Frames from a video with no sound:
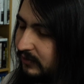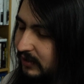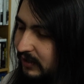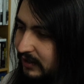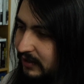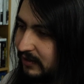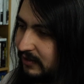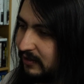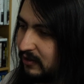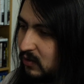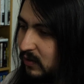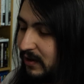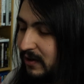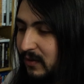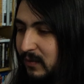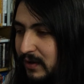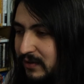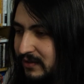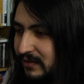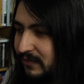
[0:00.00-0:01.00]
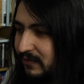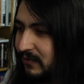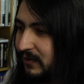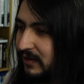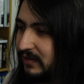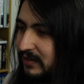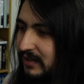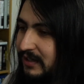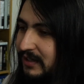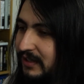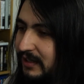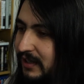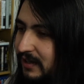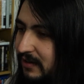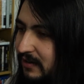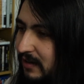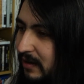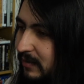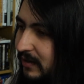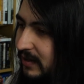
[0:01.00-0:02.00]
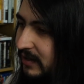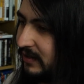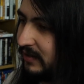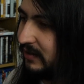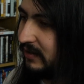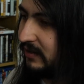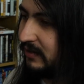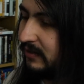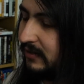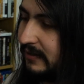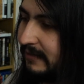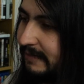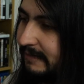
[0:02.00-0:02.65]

Okay. All Quiet on the Western Front is getting a lot of nominations.